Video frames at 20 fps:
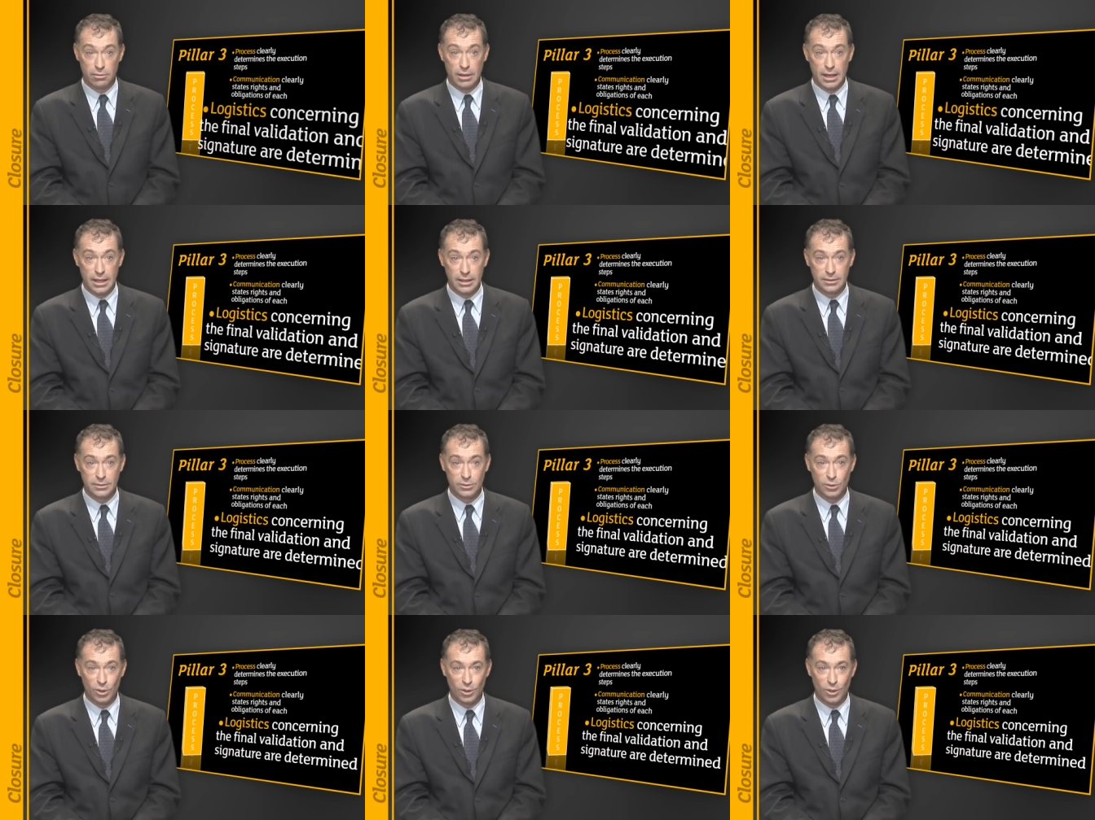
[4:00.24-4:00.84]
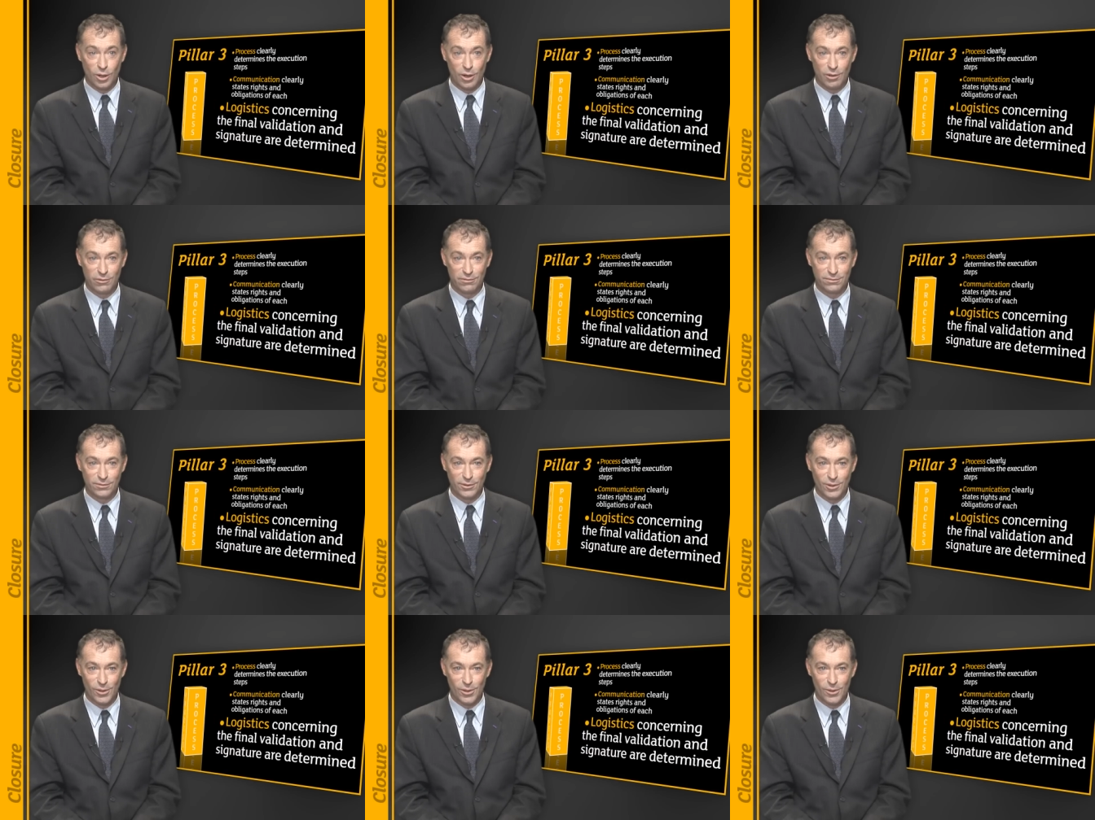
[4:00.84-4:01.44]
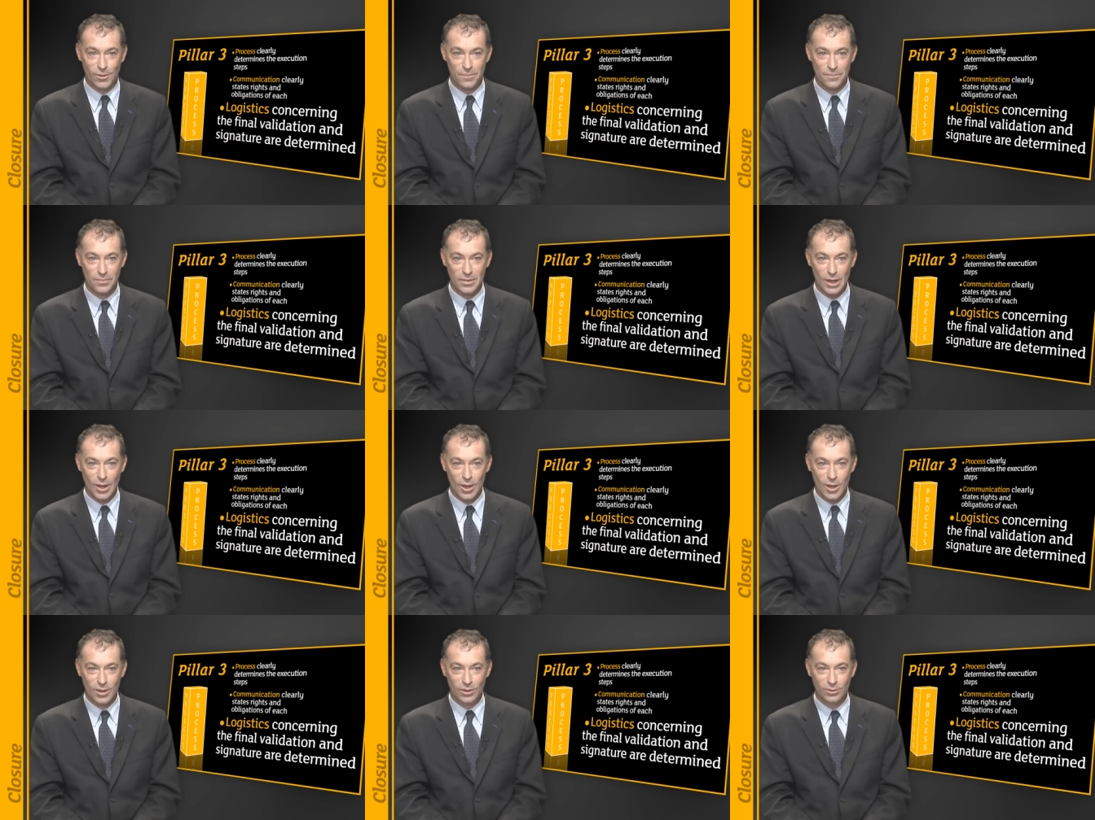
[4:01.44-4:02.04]
right, uh, of uh,
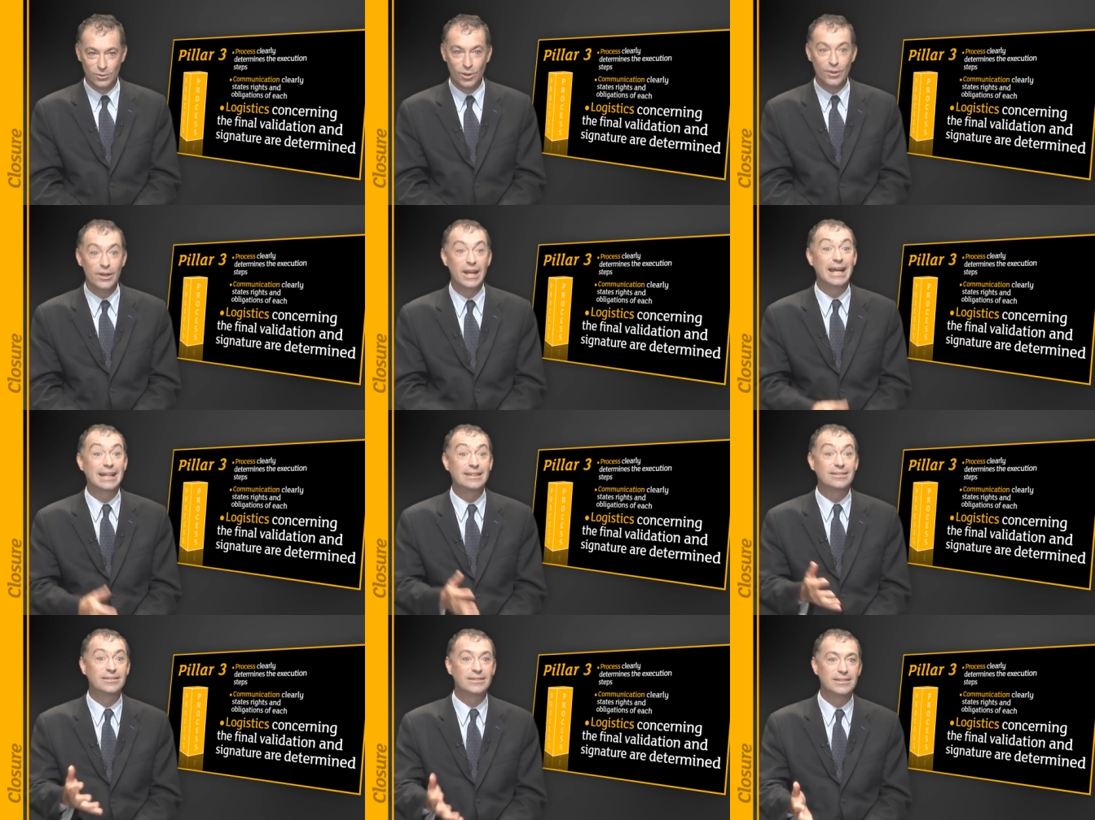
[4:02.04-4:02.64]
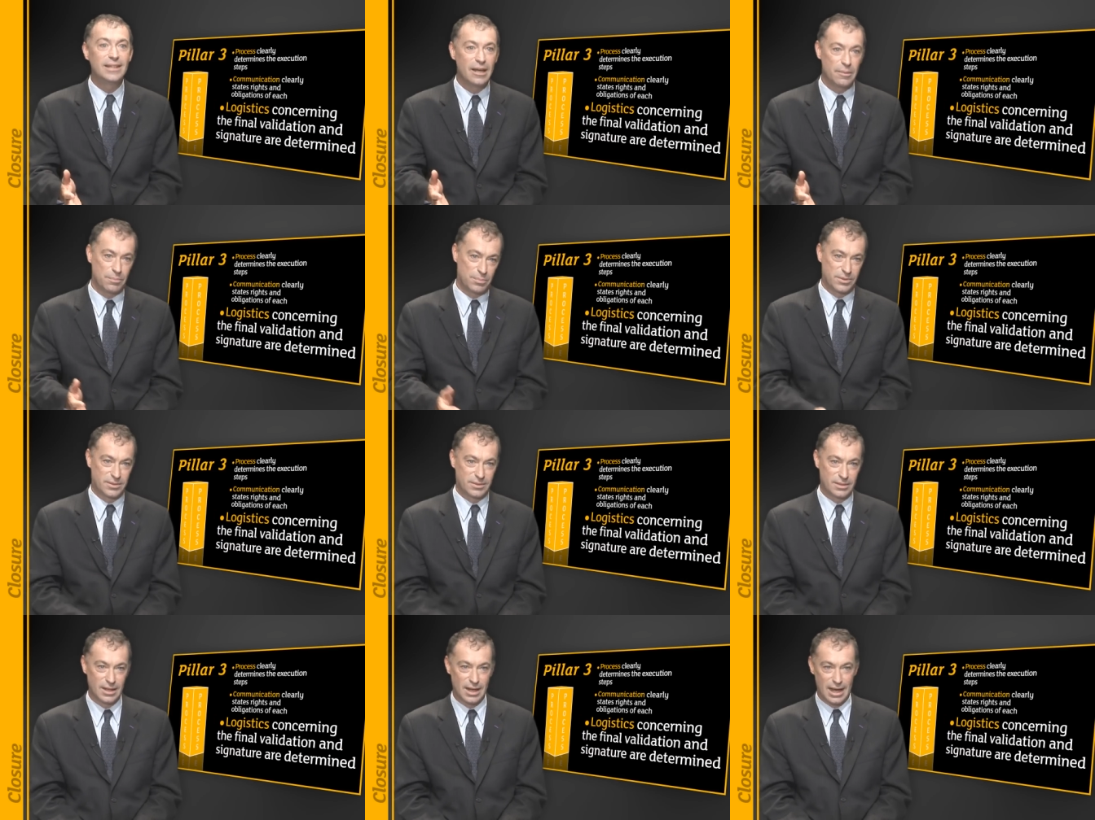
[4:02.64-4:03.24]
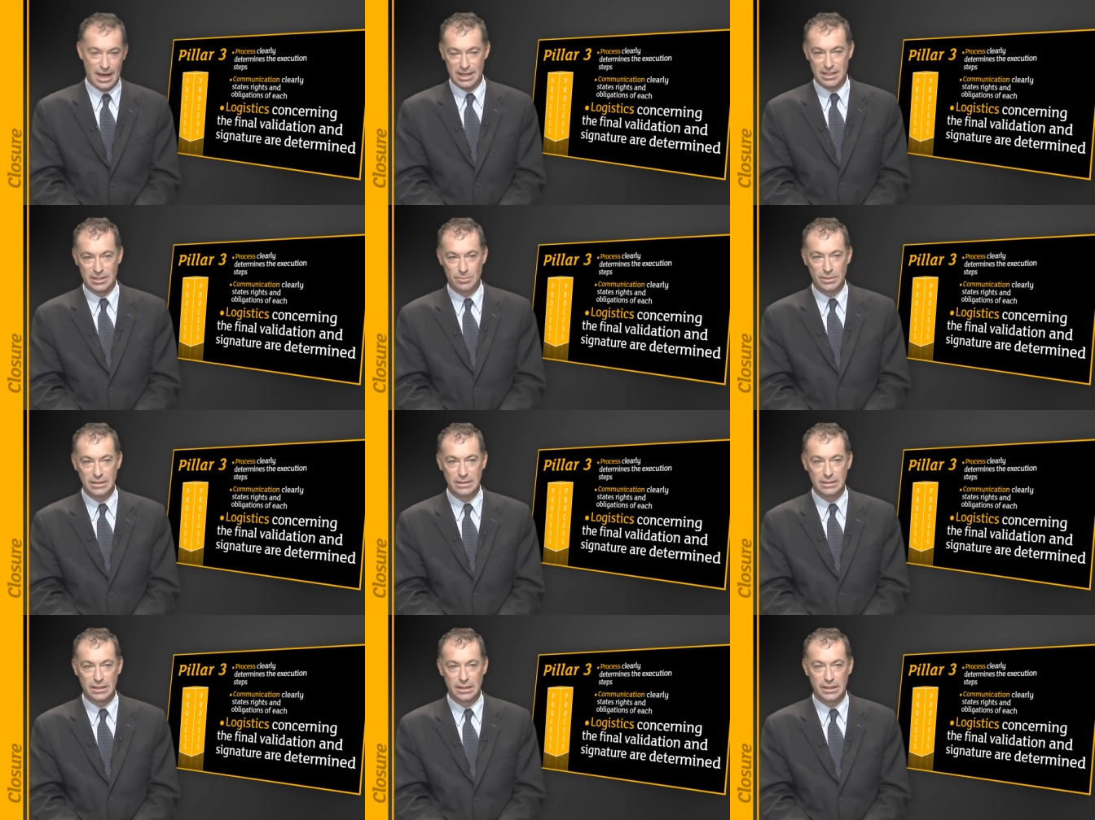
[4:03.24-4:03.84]
the next steps has
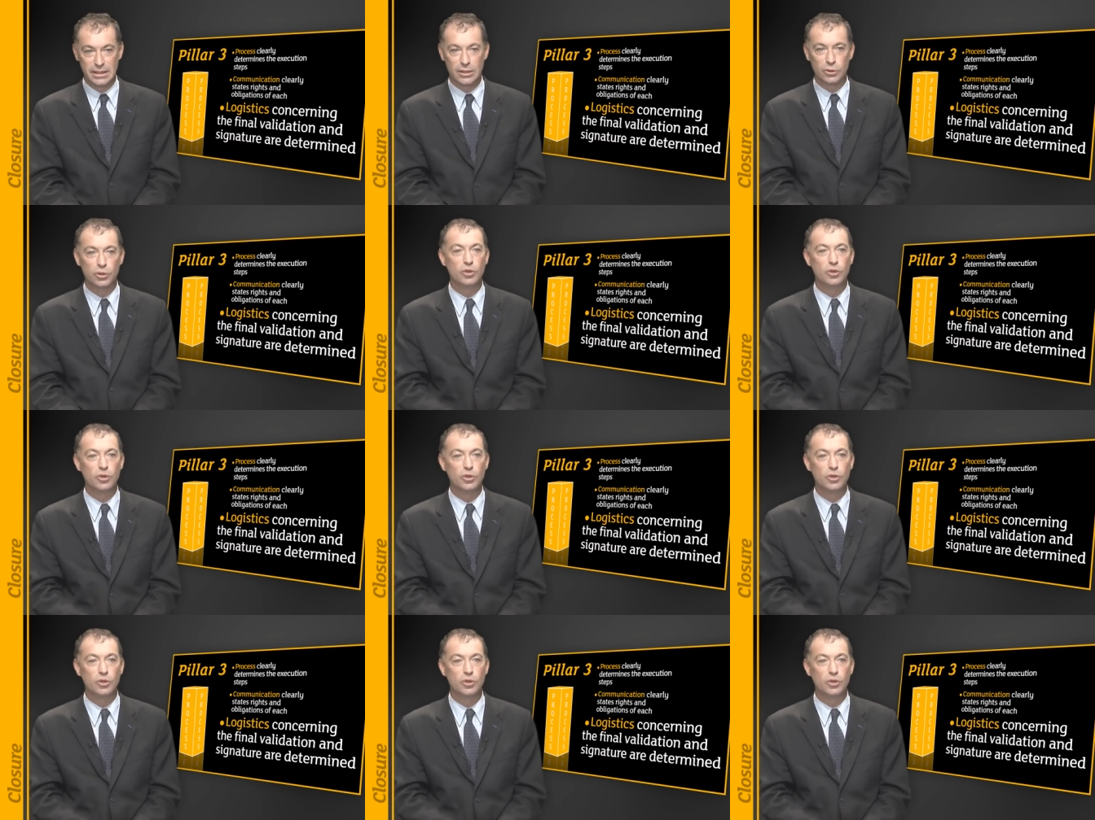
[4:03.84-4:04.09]
been clear.